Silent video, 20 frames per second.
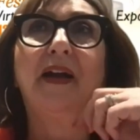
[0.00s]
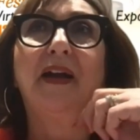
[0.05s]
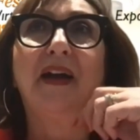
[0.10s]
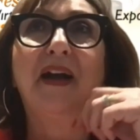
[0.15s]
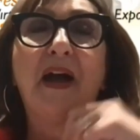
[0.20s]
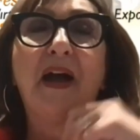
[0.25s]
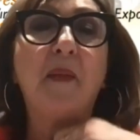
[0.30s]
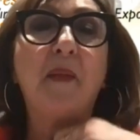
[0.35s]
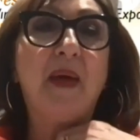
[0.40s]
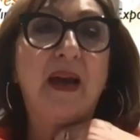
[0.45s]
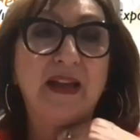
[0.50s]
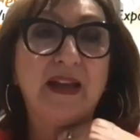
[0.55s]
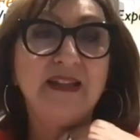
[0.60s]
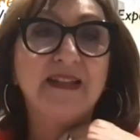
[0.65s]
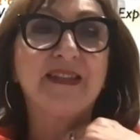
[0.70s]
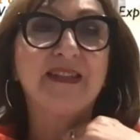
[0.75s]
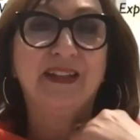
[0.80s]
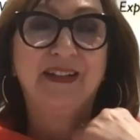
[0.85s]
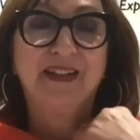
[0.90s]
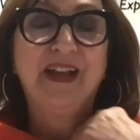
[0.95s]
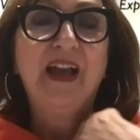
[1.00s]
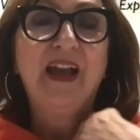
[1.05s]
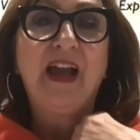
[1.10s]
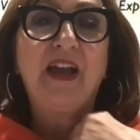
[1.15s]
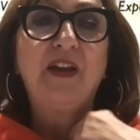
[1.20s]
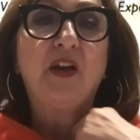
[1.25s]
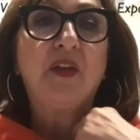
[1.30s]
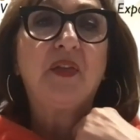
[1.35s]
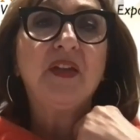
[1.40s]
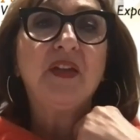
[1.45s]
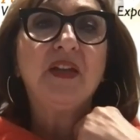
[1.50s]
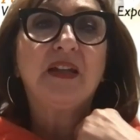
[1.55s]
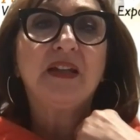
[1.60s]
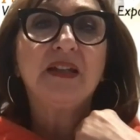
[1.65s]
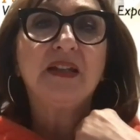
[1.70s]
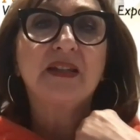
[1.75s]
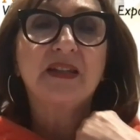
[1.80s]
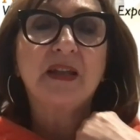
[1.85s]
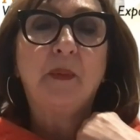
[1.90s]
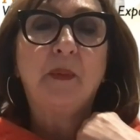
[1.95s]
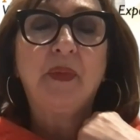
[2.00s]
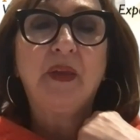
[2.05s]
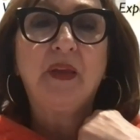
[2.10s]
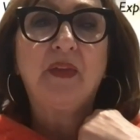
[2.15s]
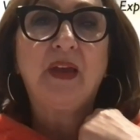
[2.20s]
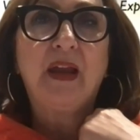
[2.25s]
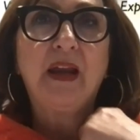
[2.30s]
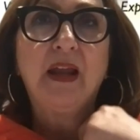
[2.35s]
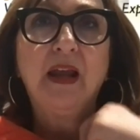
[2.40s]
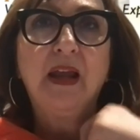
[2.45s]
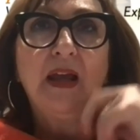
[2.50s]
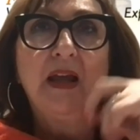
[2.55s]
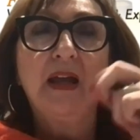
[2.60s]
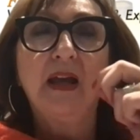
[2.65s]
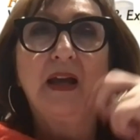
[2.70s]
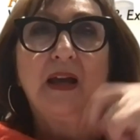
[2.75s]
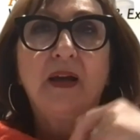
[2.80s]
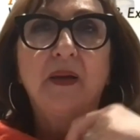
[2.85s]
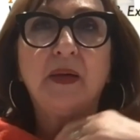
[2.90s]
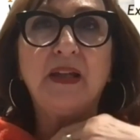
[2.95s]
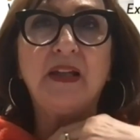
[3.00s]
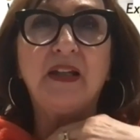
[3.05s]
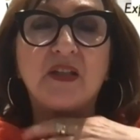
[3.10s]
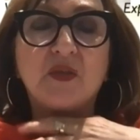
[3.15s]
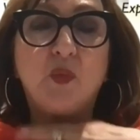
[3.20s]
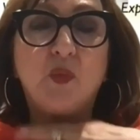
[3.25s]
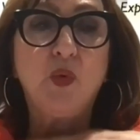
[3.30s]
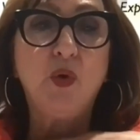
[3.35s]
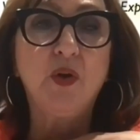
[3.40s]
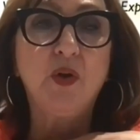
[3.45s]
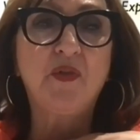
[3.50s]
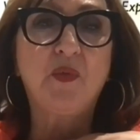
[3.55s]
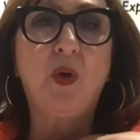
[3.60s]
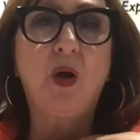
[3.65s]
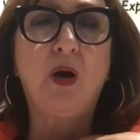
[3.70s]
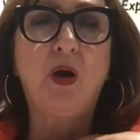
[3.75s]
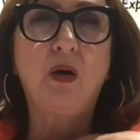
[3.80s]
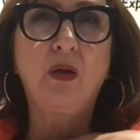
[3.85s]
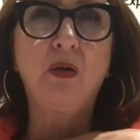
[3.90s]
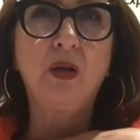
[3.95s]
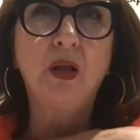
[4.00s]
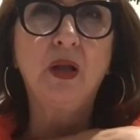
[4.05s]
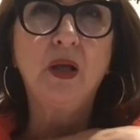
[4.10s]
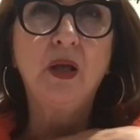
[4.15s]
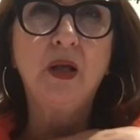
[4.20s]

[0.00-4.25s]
amazing. And I think it's something that it is worthwhile